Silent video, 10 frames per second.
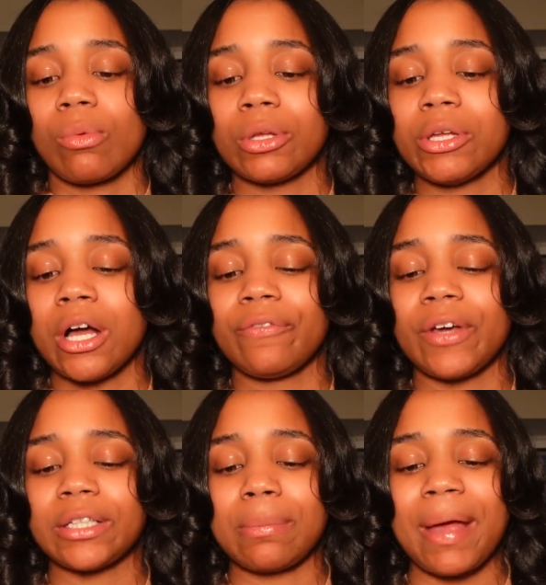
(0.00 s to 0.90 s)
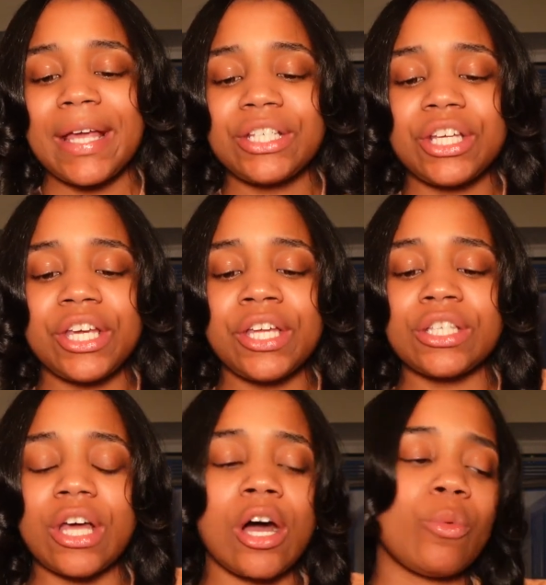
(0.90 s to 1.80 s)
We uh, fed the
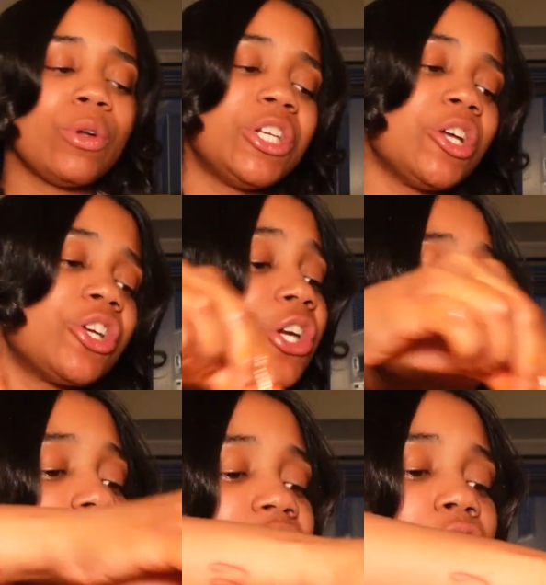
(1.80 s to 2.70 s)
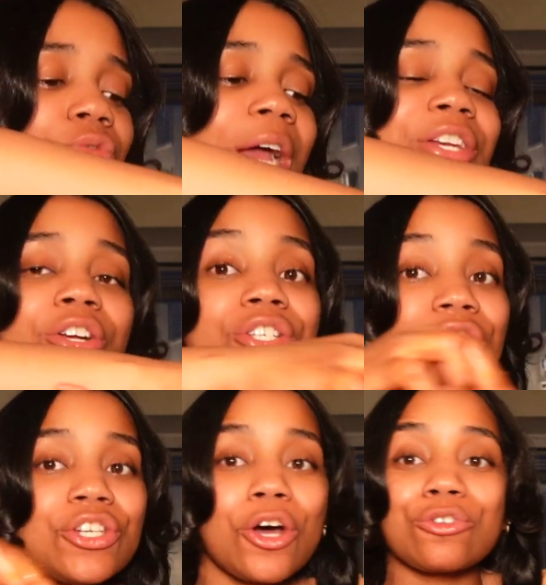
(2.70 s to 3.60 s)
patients. Uh, we did nurses' notes, right
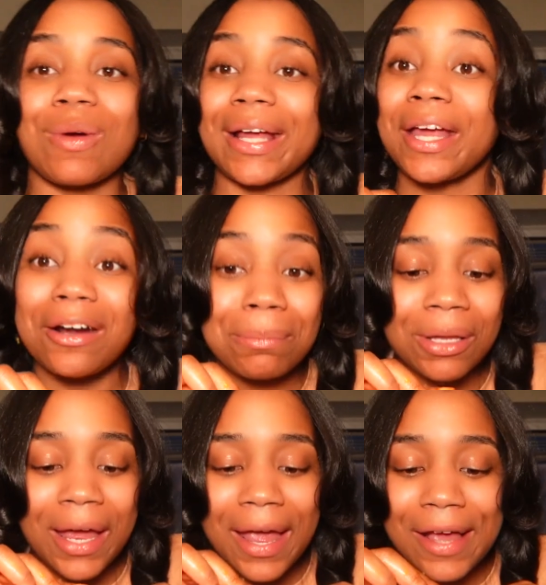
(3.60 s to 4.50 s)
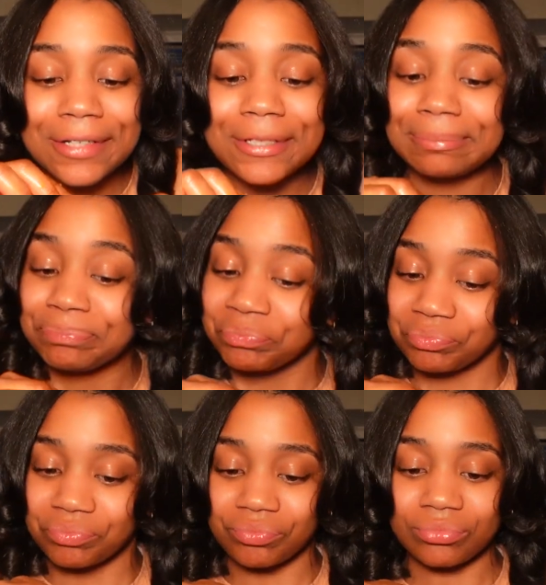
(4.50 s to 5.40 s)
nurses' notes, right care plans.
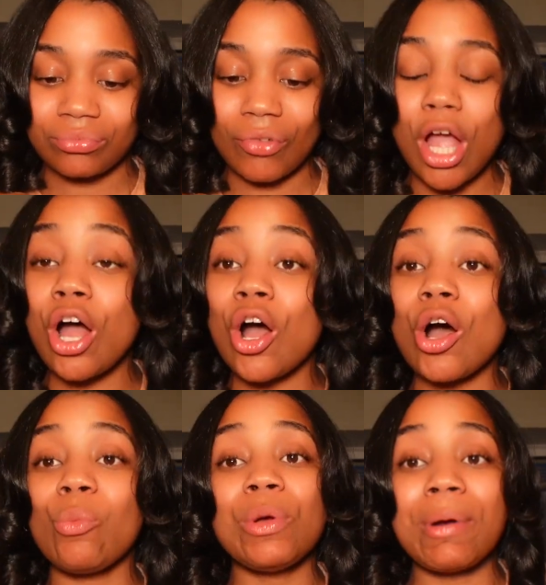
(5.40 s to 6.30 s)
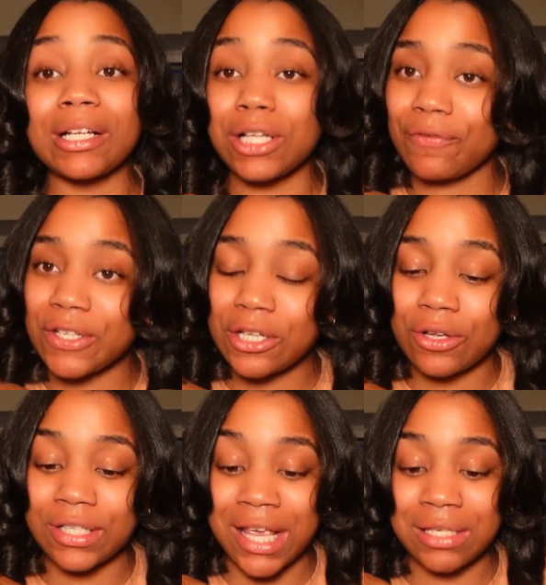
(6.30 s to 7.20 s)
Uh, we practiced our physical
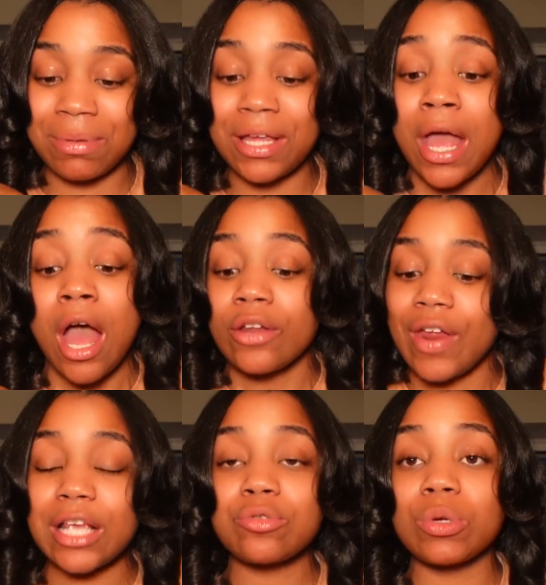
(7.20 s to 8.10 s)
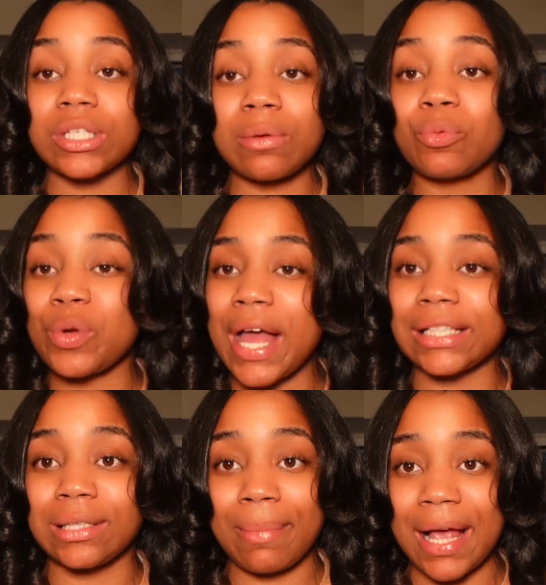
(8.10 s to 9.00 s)
assessment. That's what something we
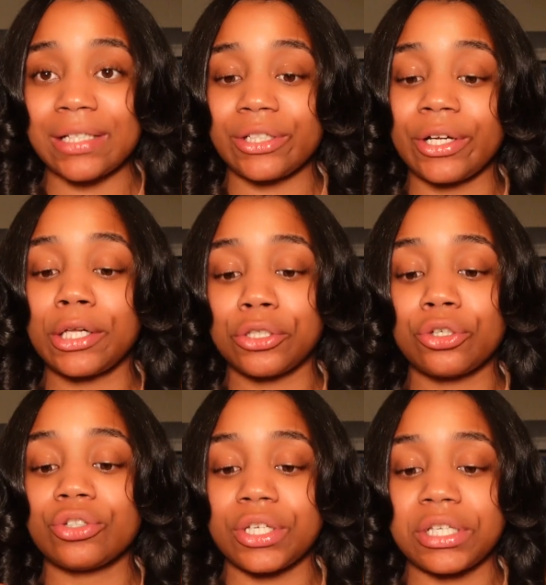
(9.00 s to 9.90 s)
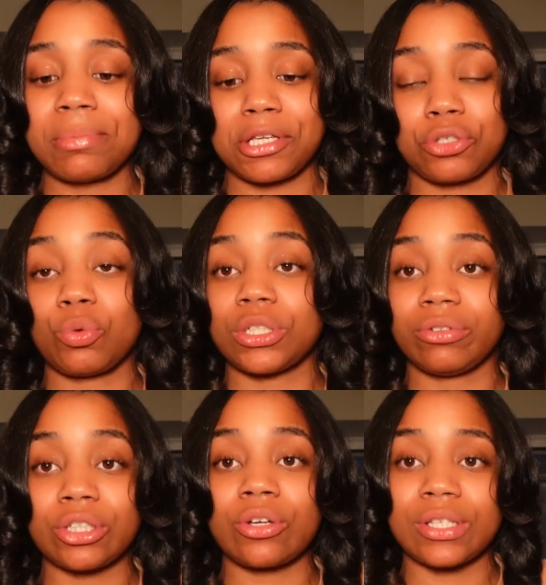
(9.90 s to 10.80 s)
had to master in clinicals this semester was
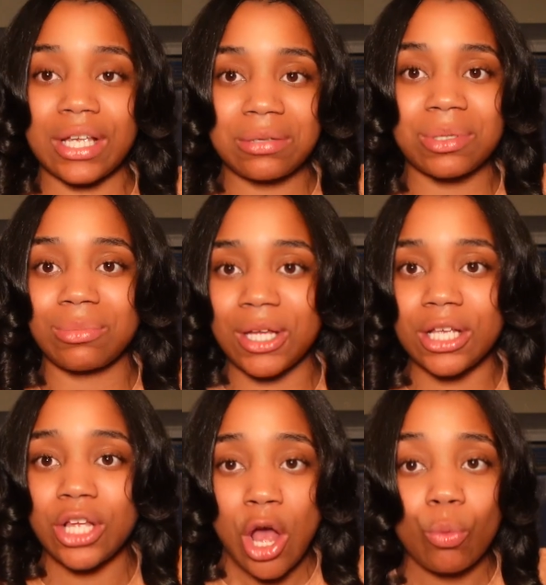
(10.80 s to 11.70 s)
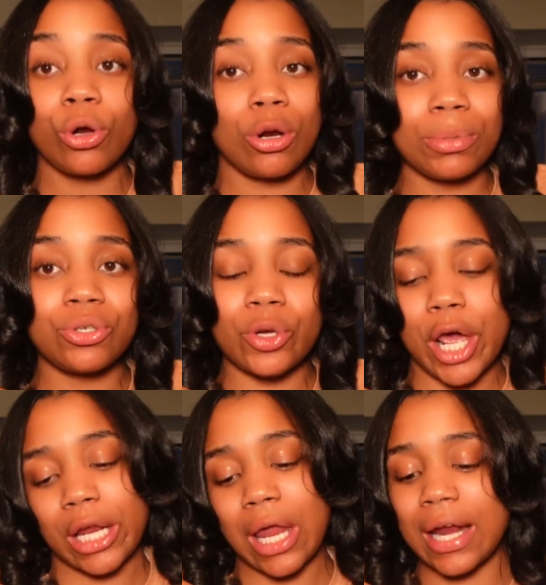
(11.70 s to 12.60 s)
physical assessments because we're going to be doing
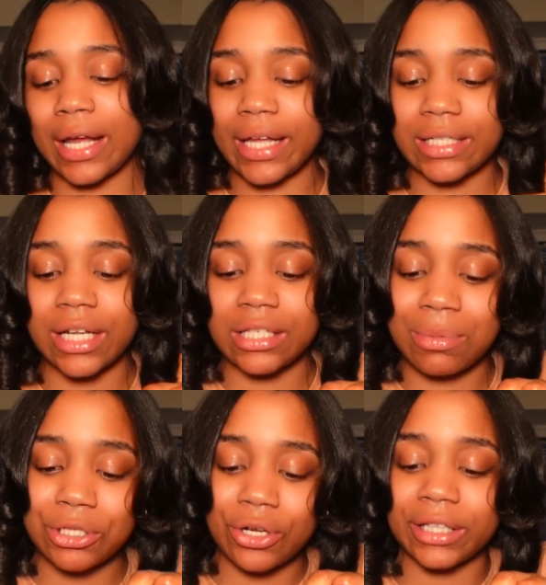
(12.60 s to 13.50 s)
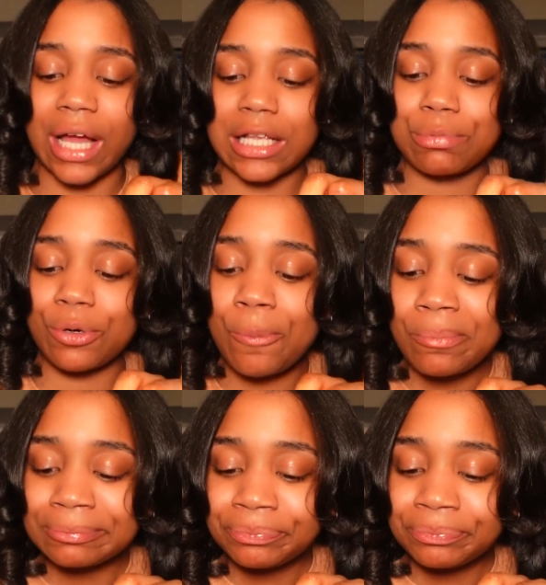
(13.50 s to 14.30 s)
that a lot, I guess, next semester at the hospital.